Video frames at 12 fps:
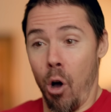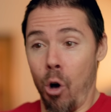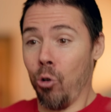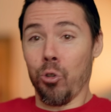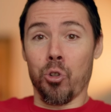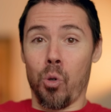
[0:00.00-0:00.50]

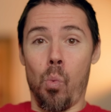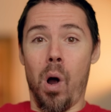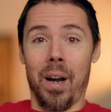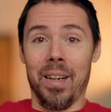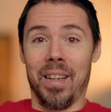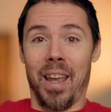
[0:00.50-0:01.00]
ultra
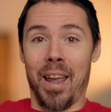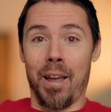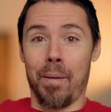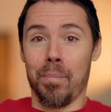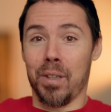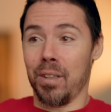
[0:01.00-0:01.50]
wide
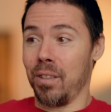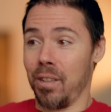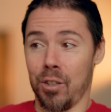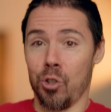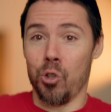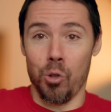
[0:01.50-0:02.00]
cam to
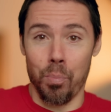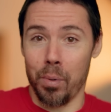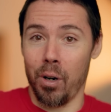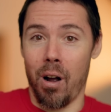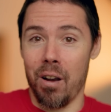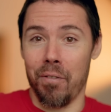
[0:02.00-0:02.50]

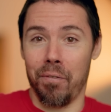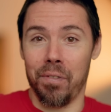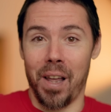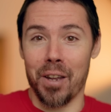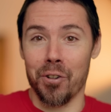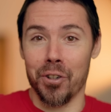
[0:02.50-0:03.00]
super
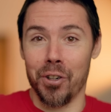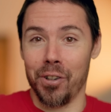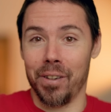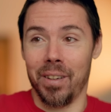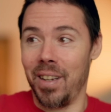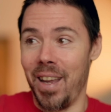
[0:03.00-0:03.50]
unflatter
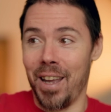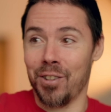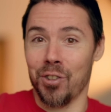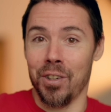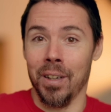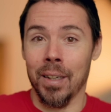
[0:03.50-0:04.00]
your
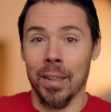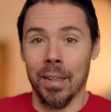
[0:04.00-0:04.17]
guest?